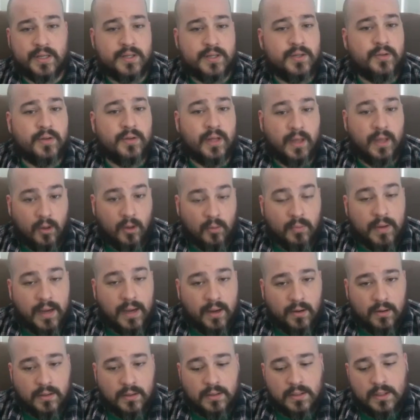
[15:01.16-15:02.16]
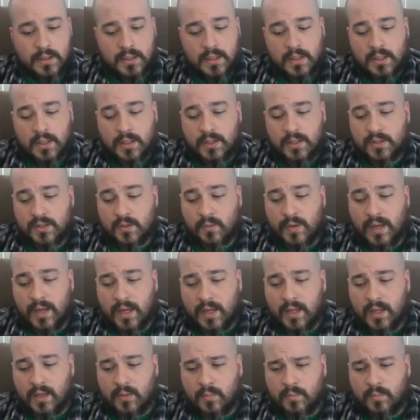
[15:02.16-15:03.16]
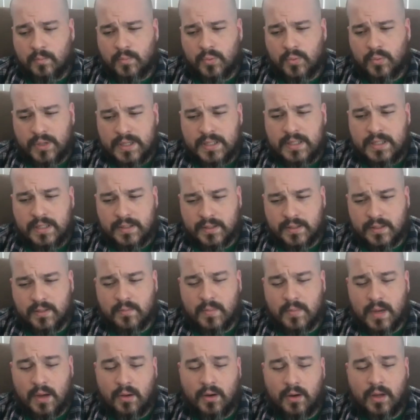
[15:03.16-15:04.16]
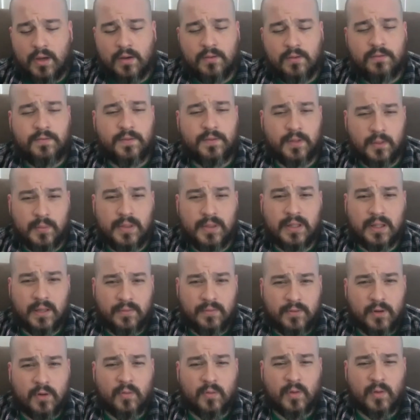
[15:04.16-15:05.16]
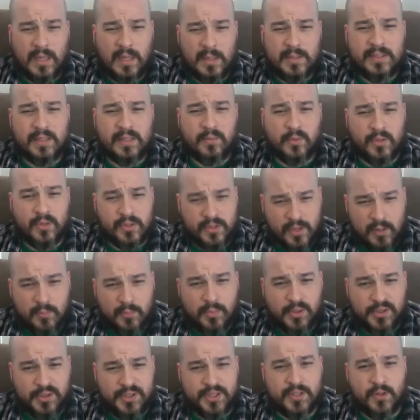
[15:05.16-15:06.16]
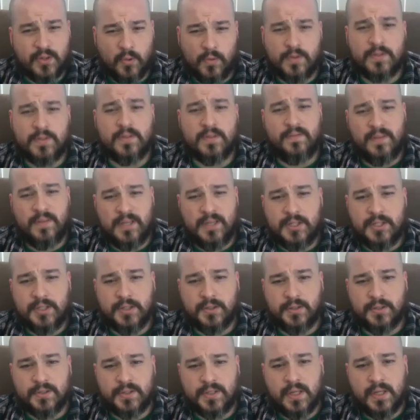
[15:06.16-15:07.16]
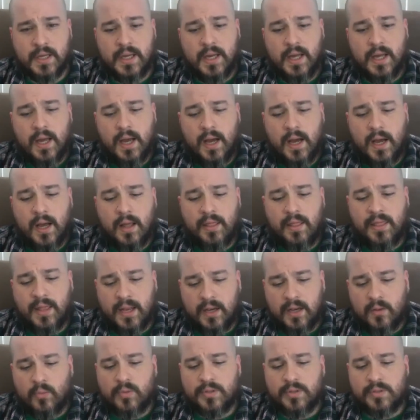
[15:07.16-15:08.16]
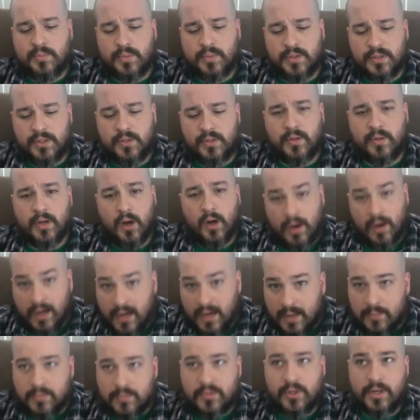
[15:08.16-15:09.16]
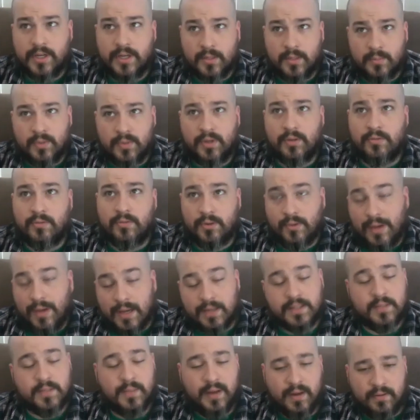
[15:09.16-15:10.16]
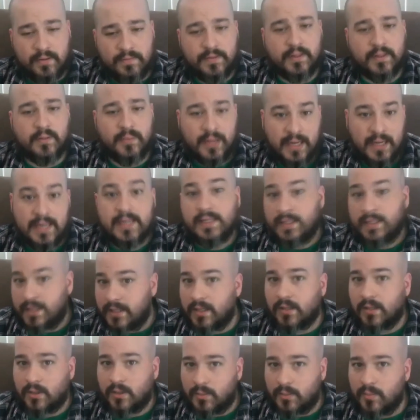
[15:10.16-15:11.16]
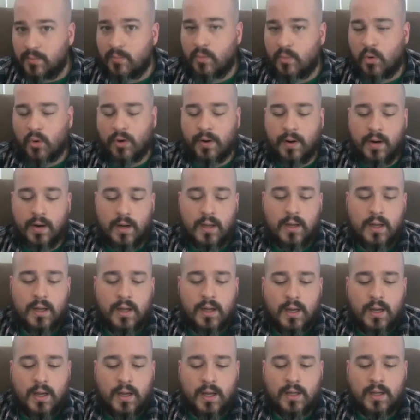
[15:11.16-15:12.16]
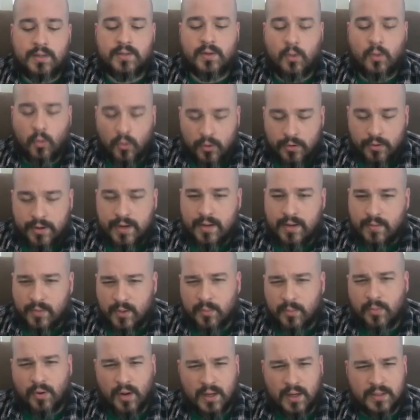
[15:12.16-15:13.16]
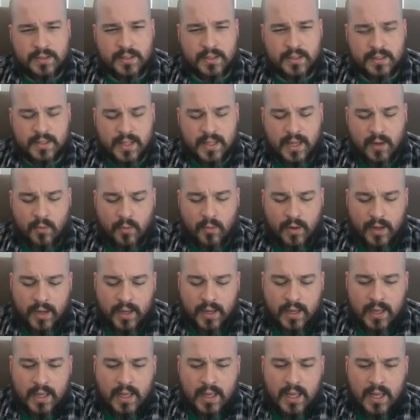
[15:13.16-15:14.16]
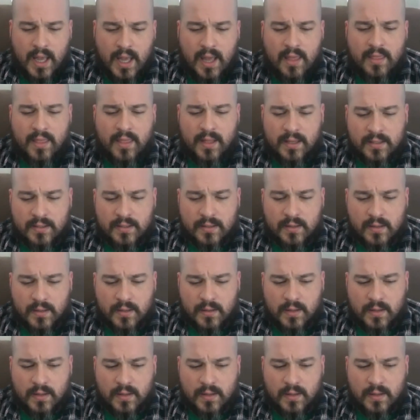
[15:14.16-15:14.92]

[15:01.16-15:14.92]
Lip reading: do to help out. So we had a pretty decent amount of filament left over that I was able to start pushing towards the face shields. Then it was pursuing, all right, I'm starting to burn through X amount of filament. I need to get a little bit more, ordering the process that way. And then